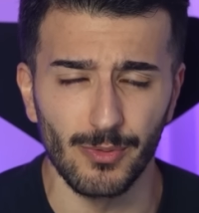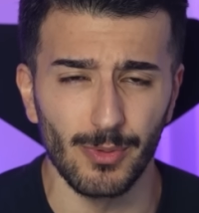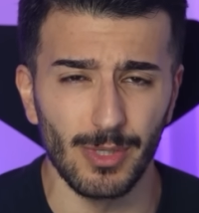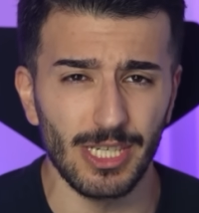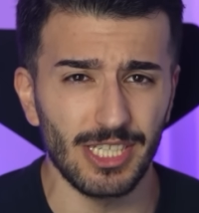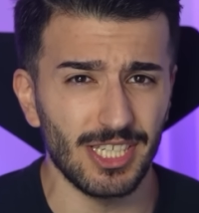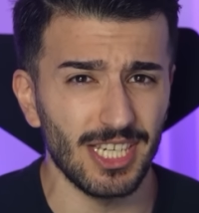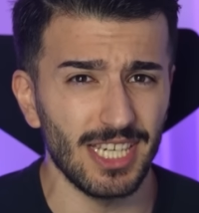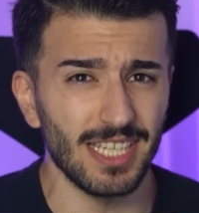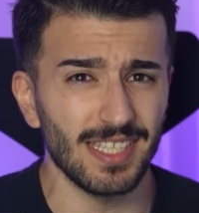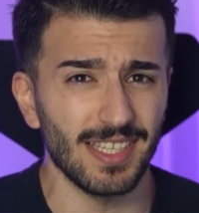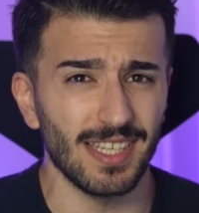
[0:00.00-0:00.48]

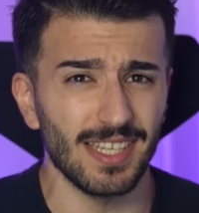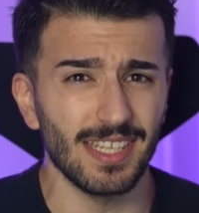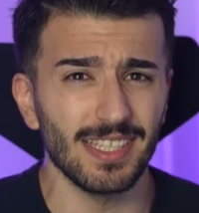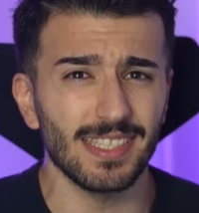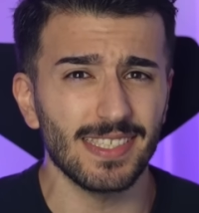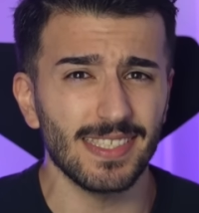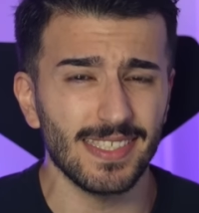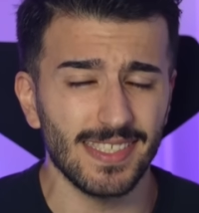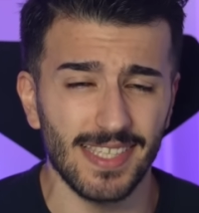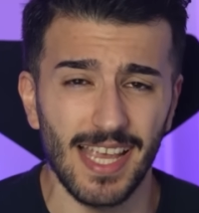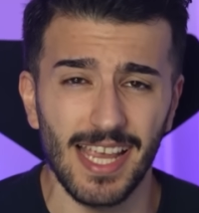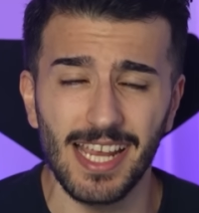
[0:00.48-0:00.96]
which is an
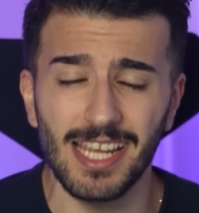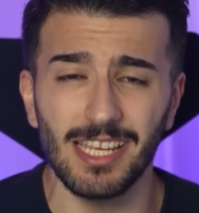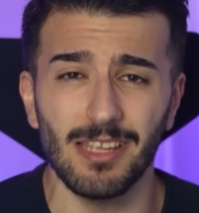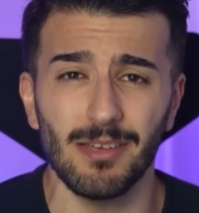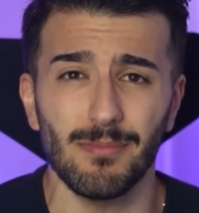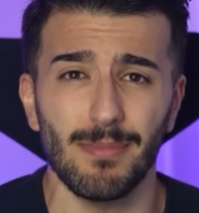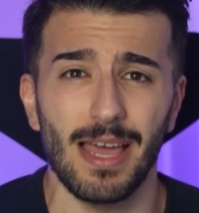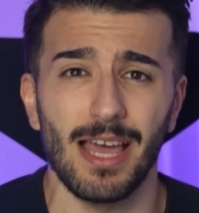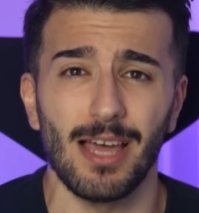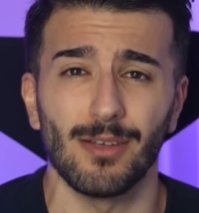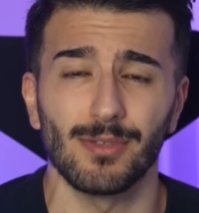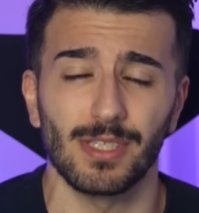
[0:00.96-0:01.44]
insane
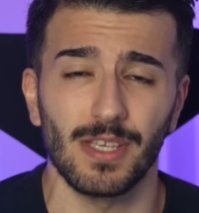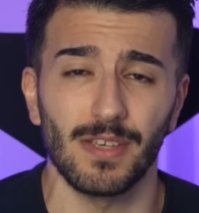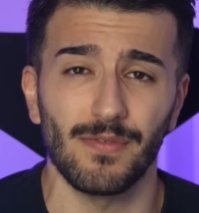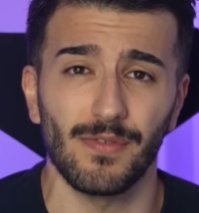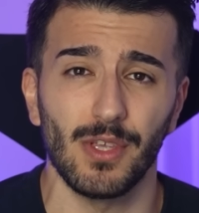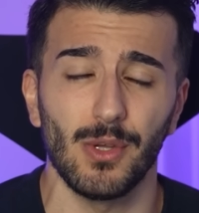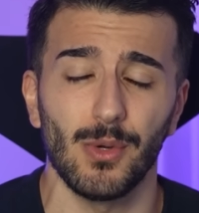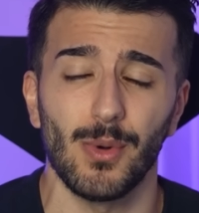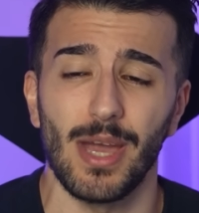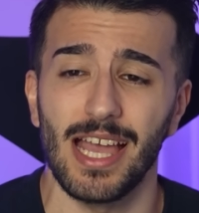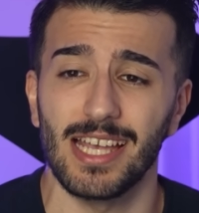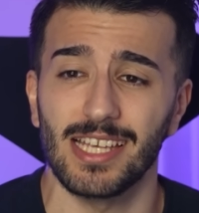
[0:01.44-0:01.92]
amount if
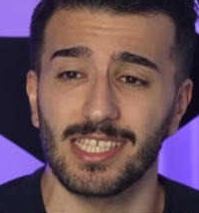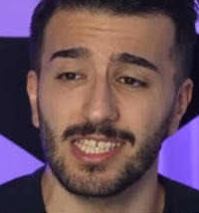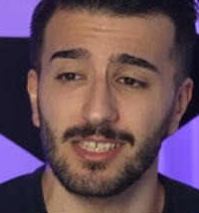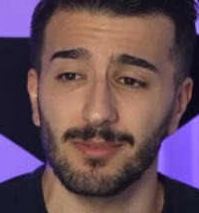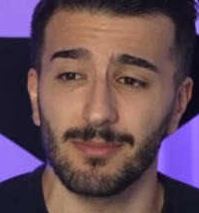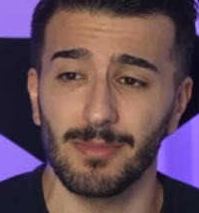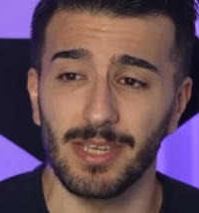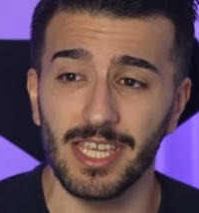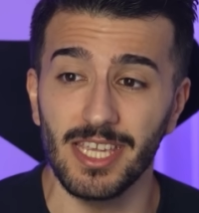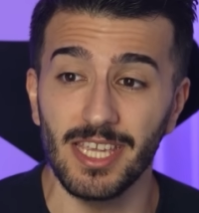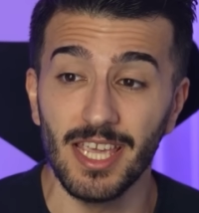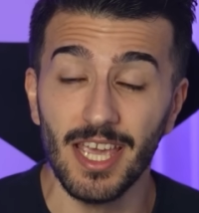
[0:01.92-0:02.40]
you ask
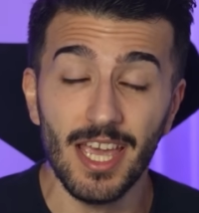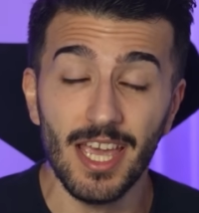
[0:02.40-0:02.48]
me,